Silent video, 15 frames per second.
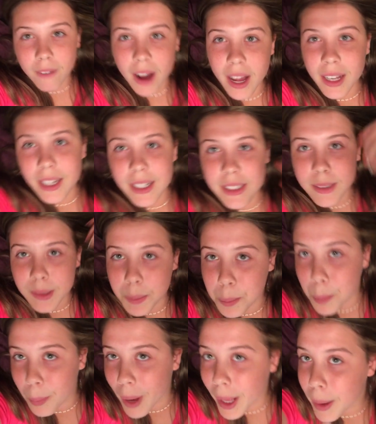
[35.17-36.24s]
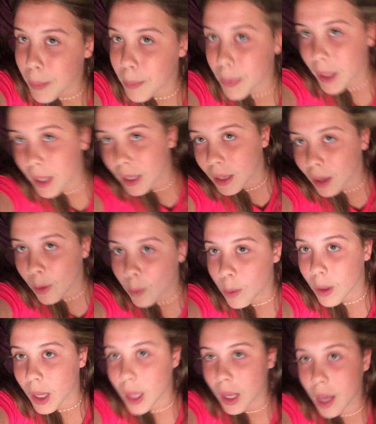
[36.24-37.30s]
fun is might be
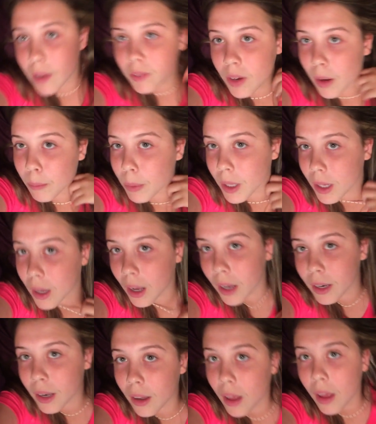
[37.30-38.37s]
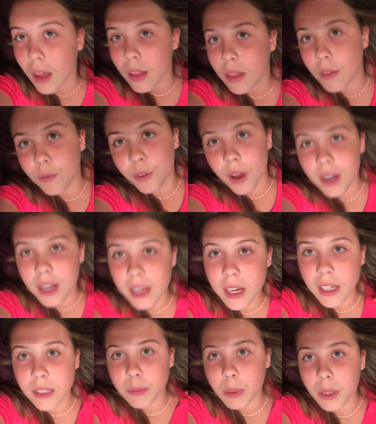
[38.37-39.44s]
have not begun. The fun
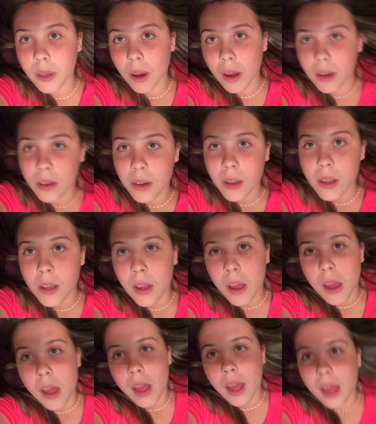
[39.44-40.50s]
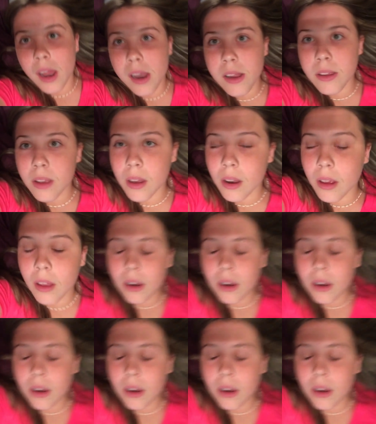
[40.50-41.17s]
has begun, and it's gonna